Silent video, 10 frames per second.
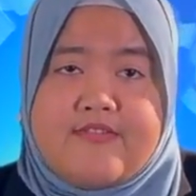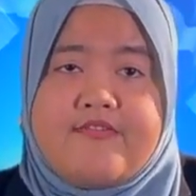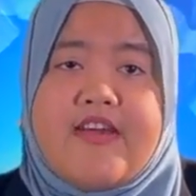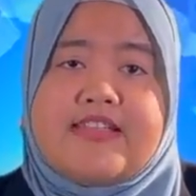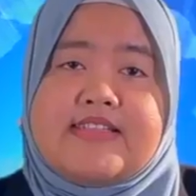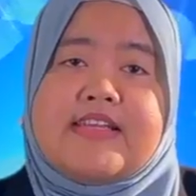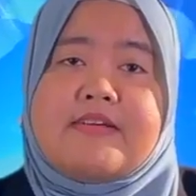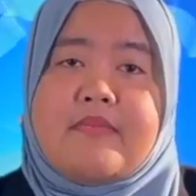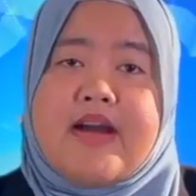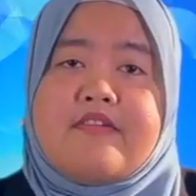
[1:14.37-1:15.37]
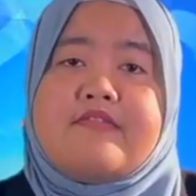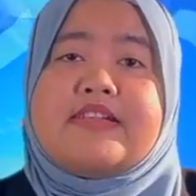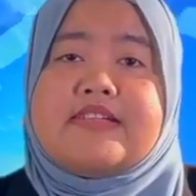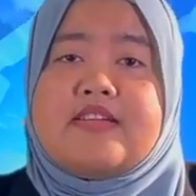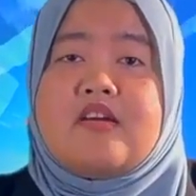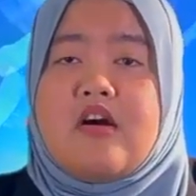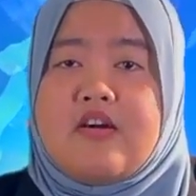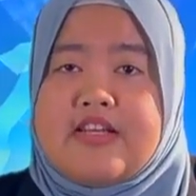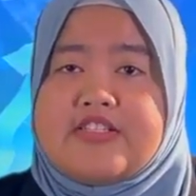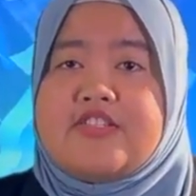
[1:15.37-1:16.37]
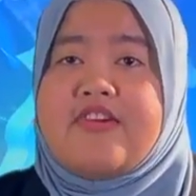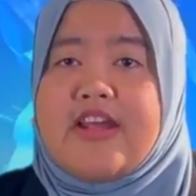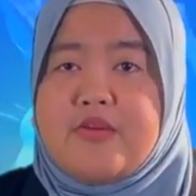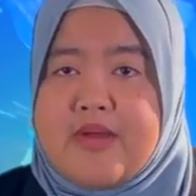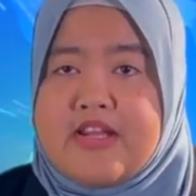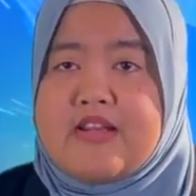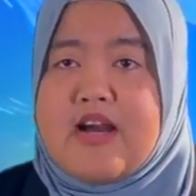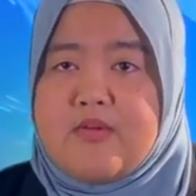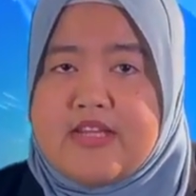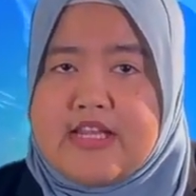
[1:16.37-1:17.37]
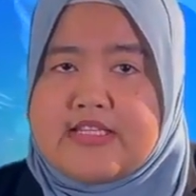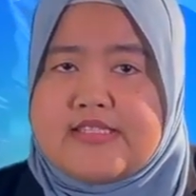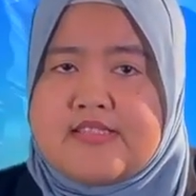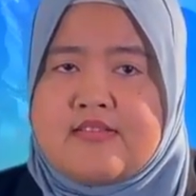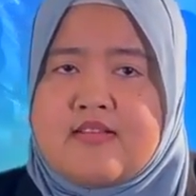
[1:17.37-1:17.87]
facing by recent college graduates nowadays